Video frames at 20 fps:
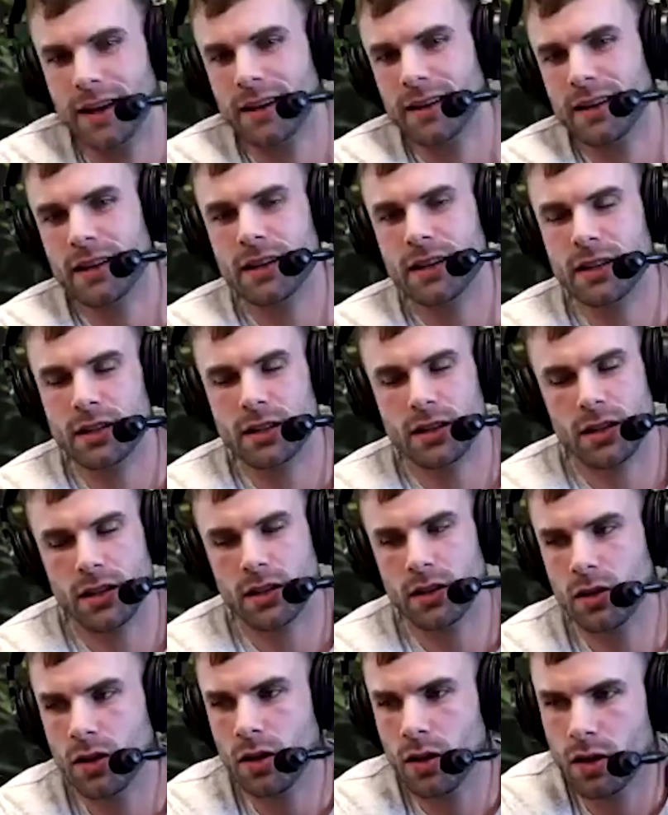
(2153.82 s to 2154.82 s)
and
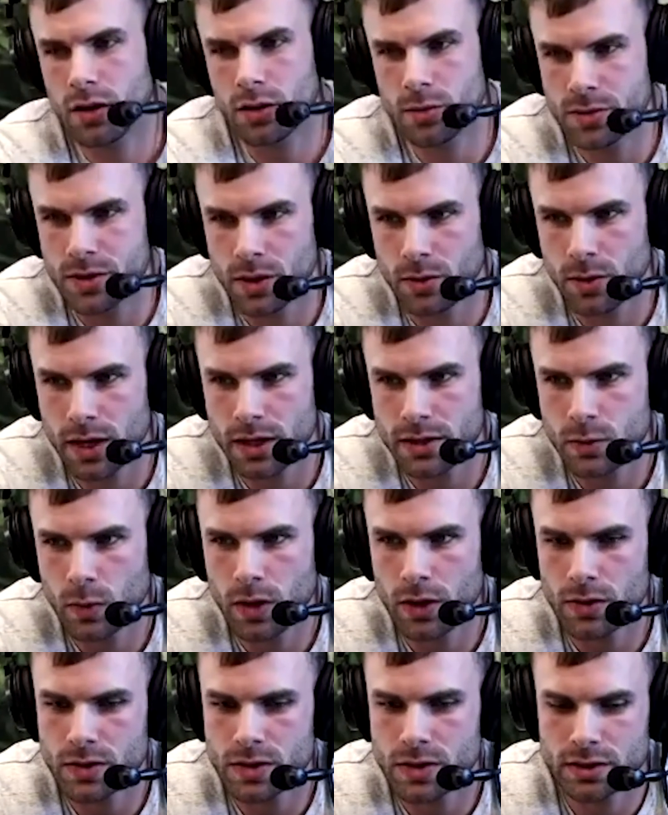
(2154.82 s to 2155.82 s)
you're 100% right. It's one of
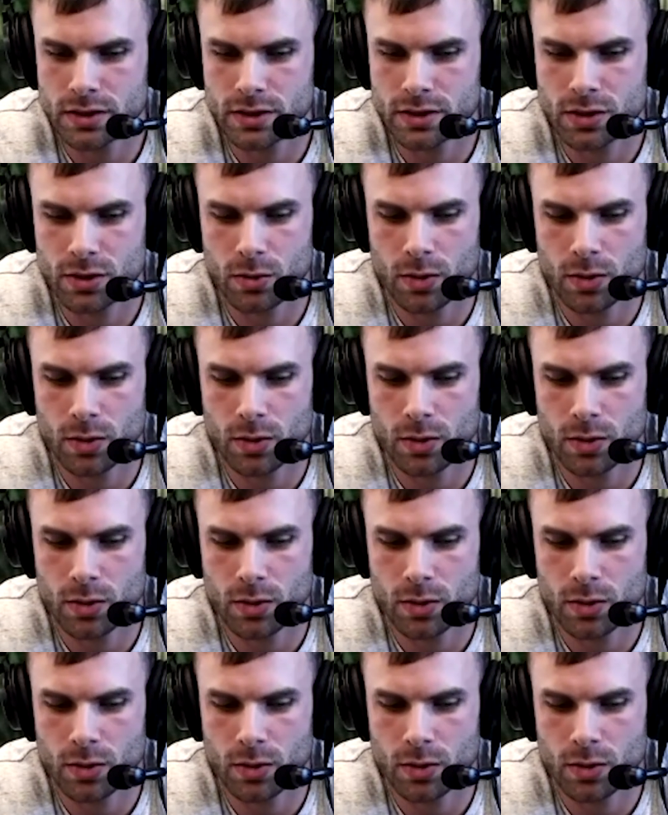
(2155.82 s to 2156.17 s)
those things too,